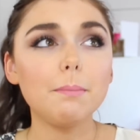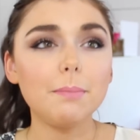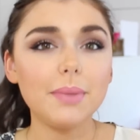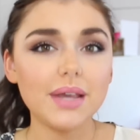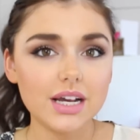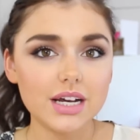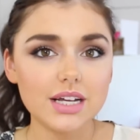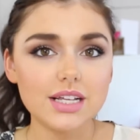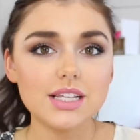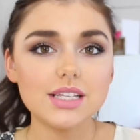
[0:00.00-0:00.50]

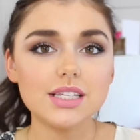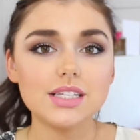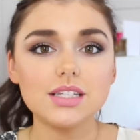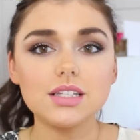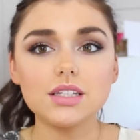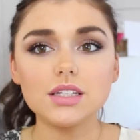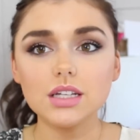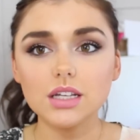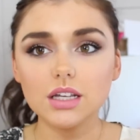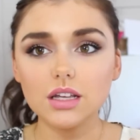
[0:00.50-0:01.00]

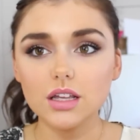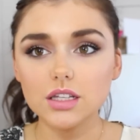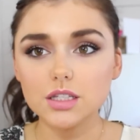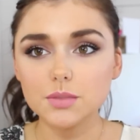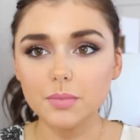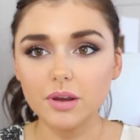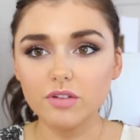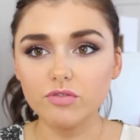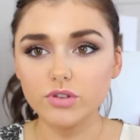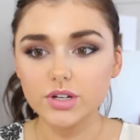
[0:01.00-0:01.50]
because
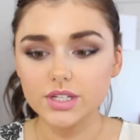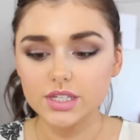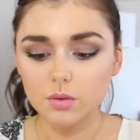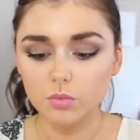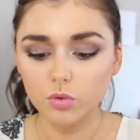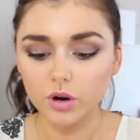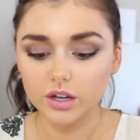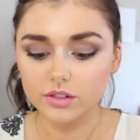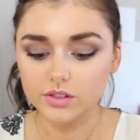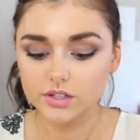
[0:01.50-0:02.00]
it's my first
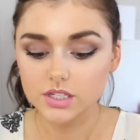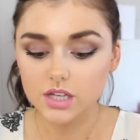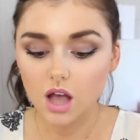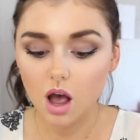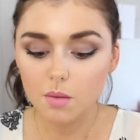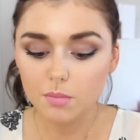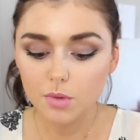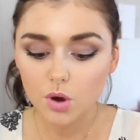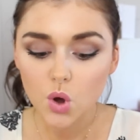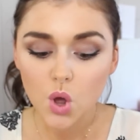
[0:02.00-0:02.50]
time wearing this
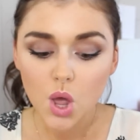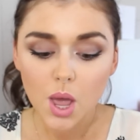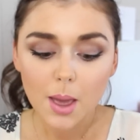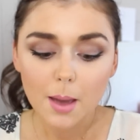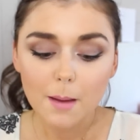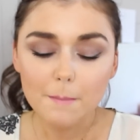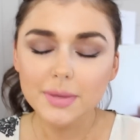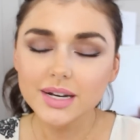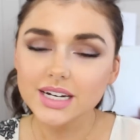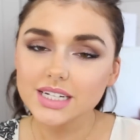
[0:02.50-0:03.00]
combo
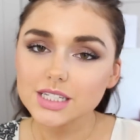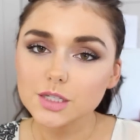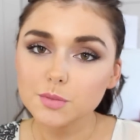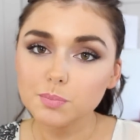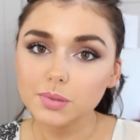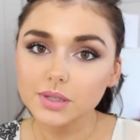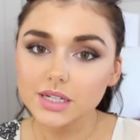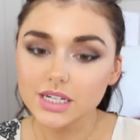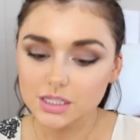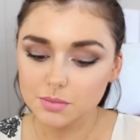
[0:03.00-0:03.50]
but
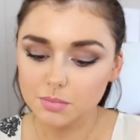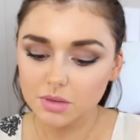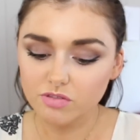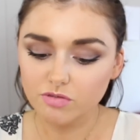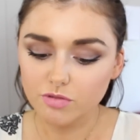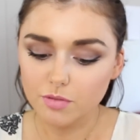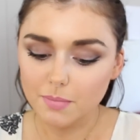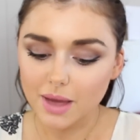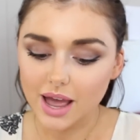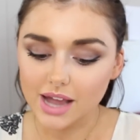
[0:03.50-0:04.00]
it's Please Me
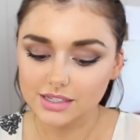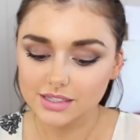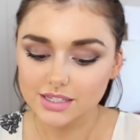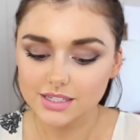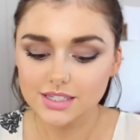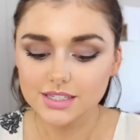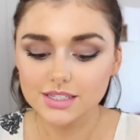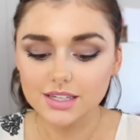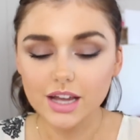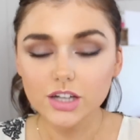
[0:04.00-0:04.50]
from MAC
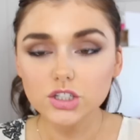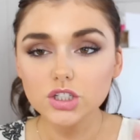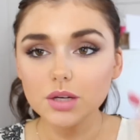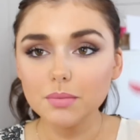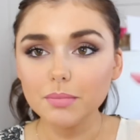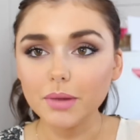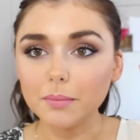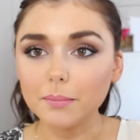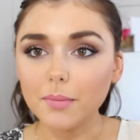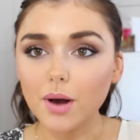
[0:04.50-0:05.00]
this is
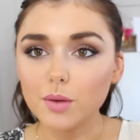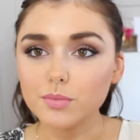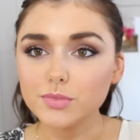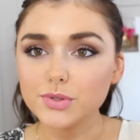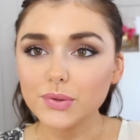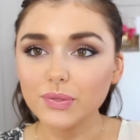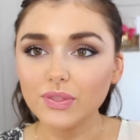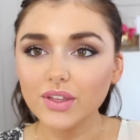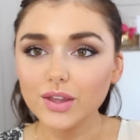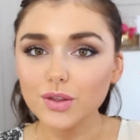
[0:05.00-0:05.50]
actually my mom
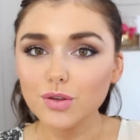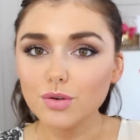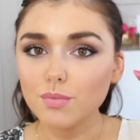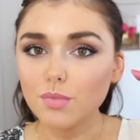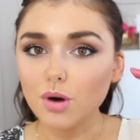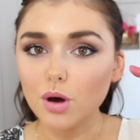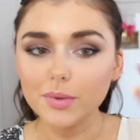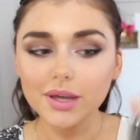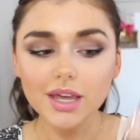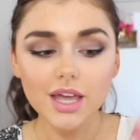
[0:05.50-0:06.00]
so thank you
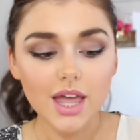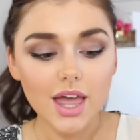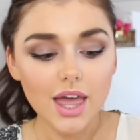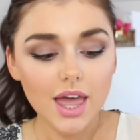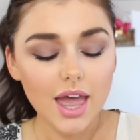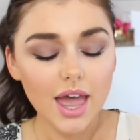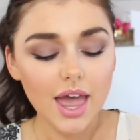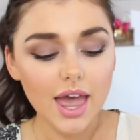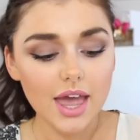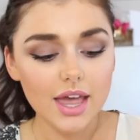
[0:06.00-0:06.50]
mommy
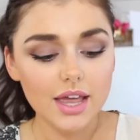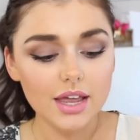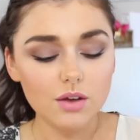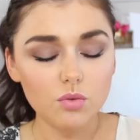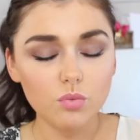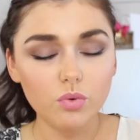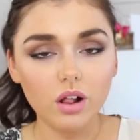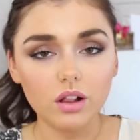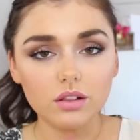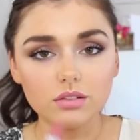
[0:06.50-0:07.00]

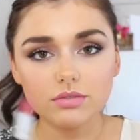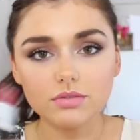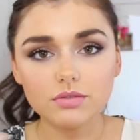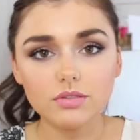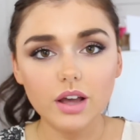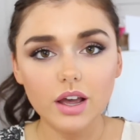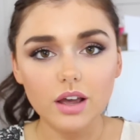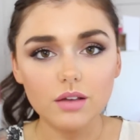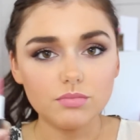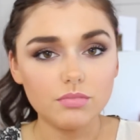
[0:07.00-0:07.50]
and well
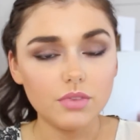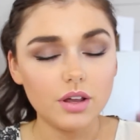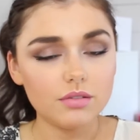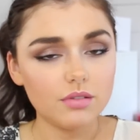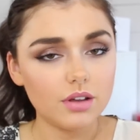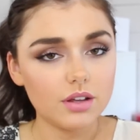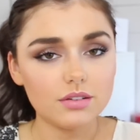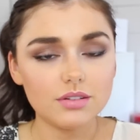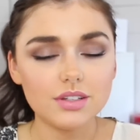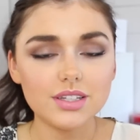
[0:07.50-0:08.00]
and
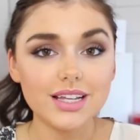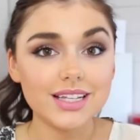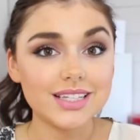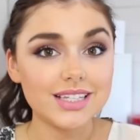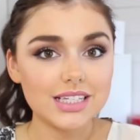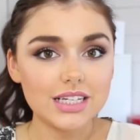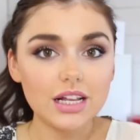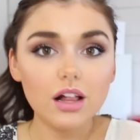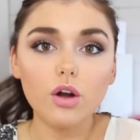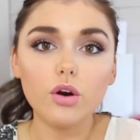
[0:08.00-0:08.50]
it
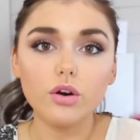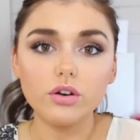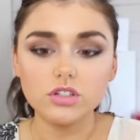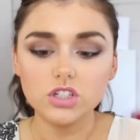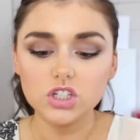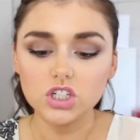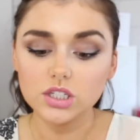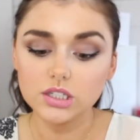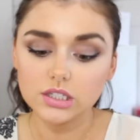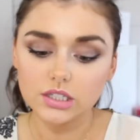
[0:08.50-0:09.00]
still
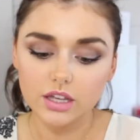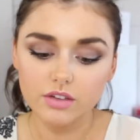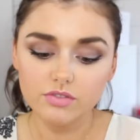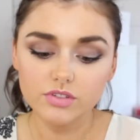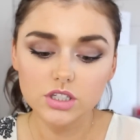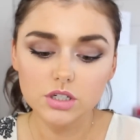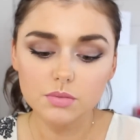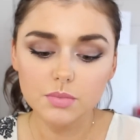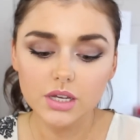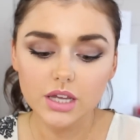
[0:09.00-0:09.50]
hurts. she didn't give
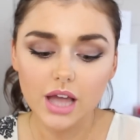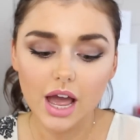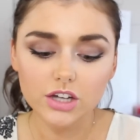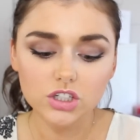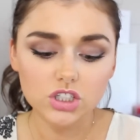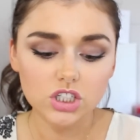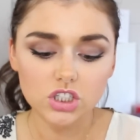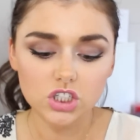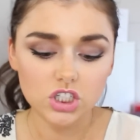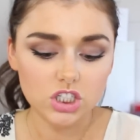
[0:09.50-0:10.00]
it to me
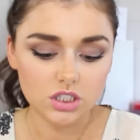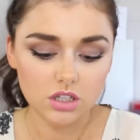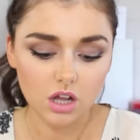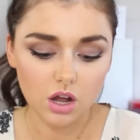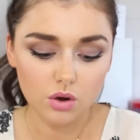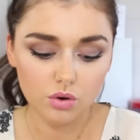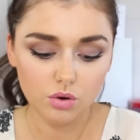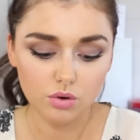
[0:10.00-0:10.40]
actually she's not